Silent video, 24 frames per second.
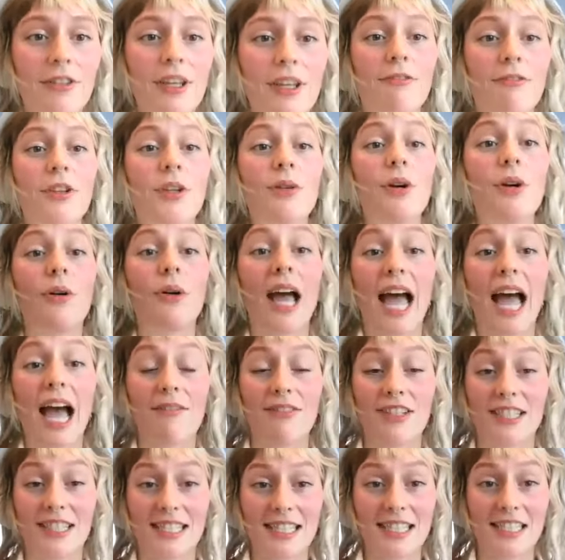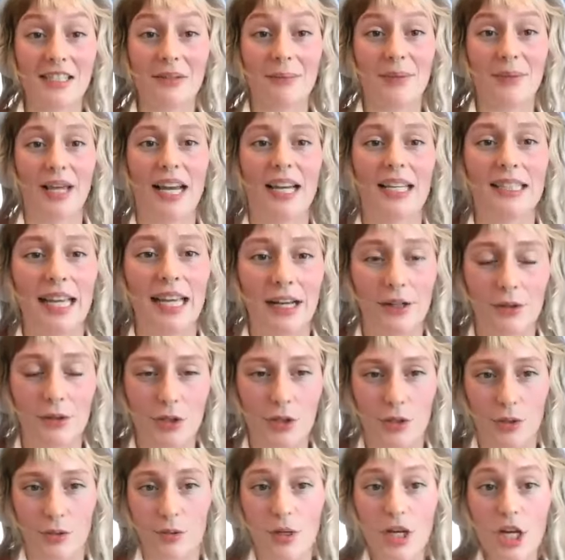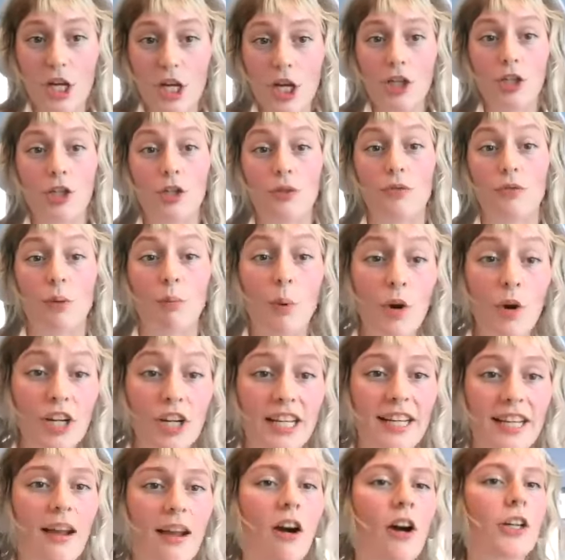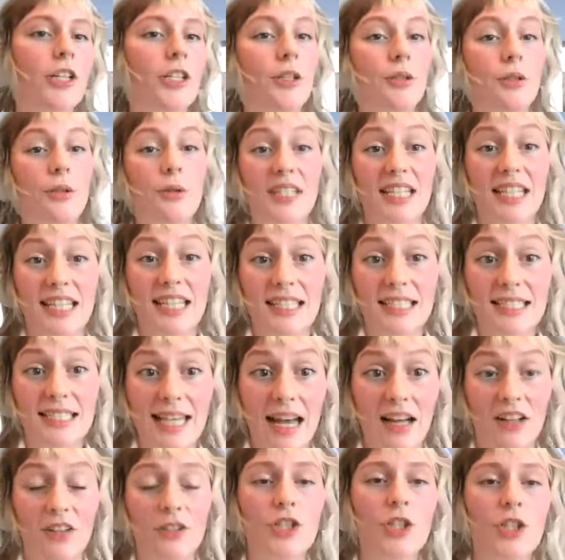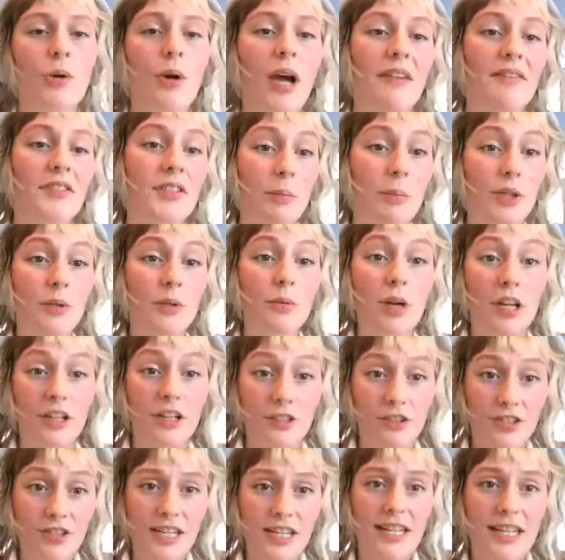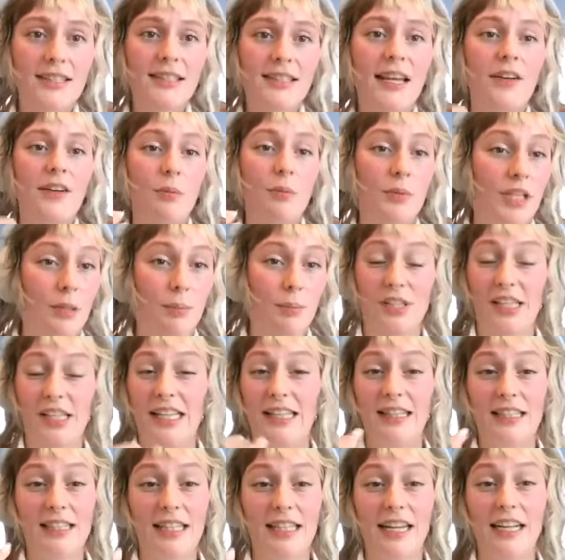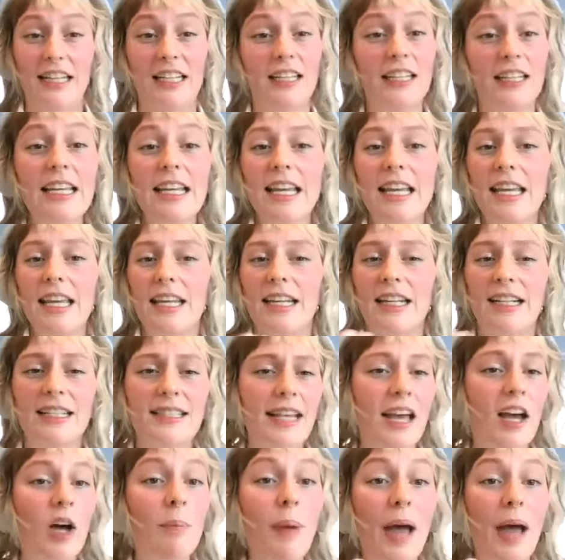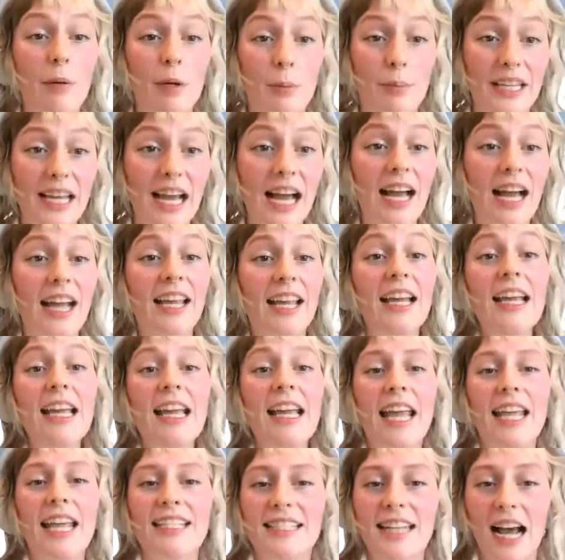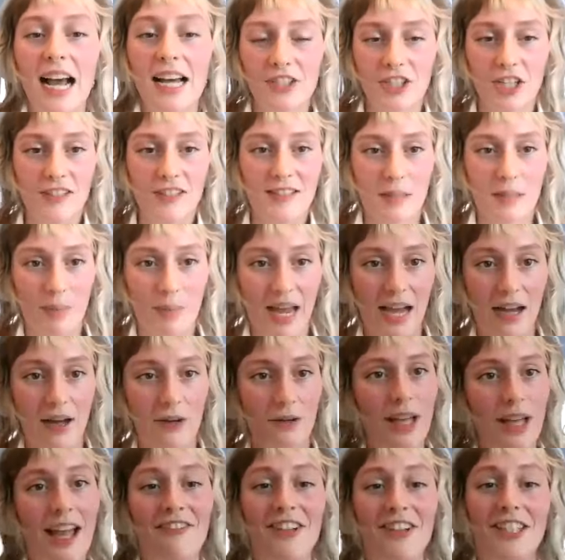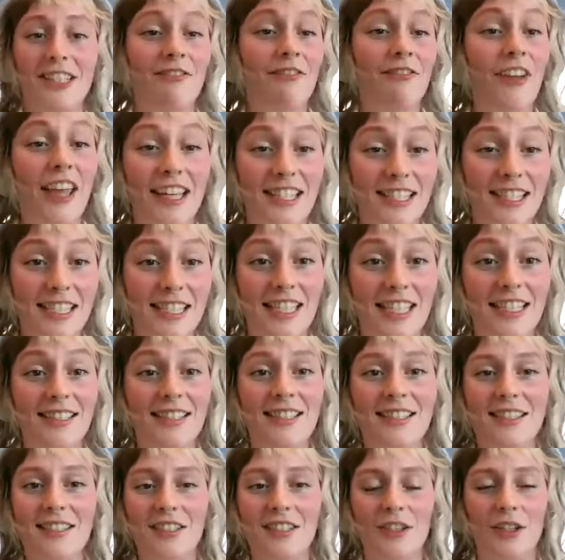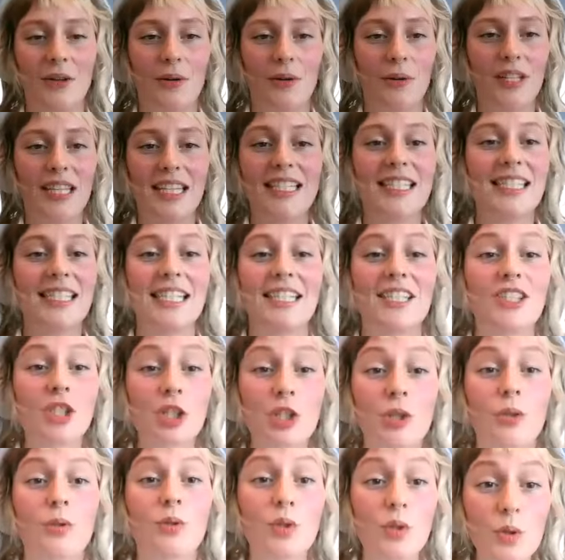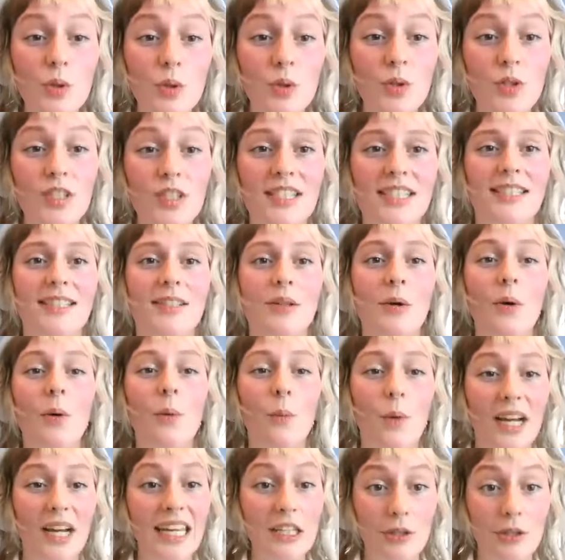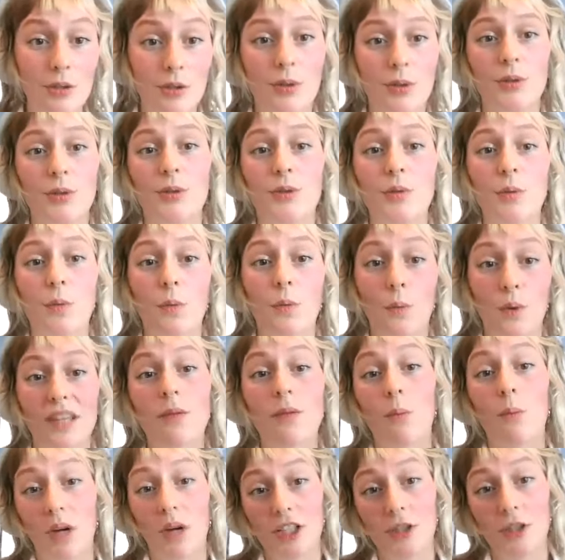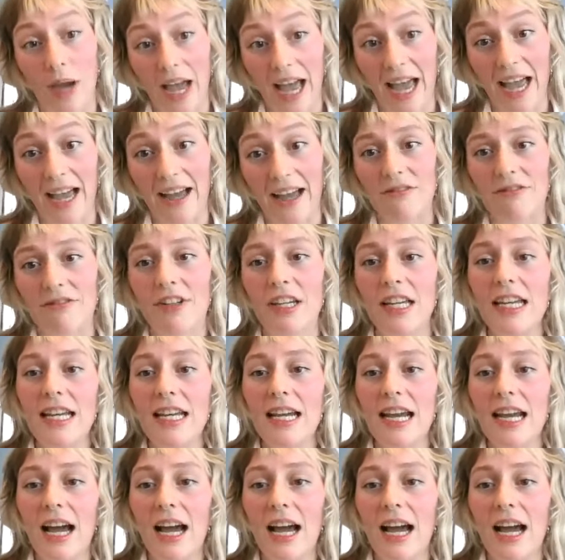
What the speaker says: If you don't have a system that allows you to do reporting, are you using Excel? Do you have someone who understands how to manipulate the data in Excel, Power BI? It's not just about having the fanciest, easiest to use tools. It's what can you use with what you have.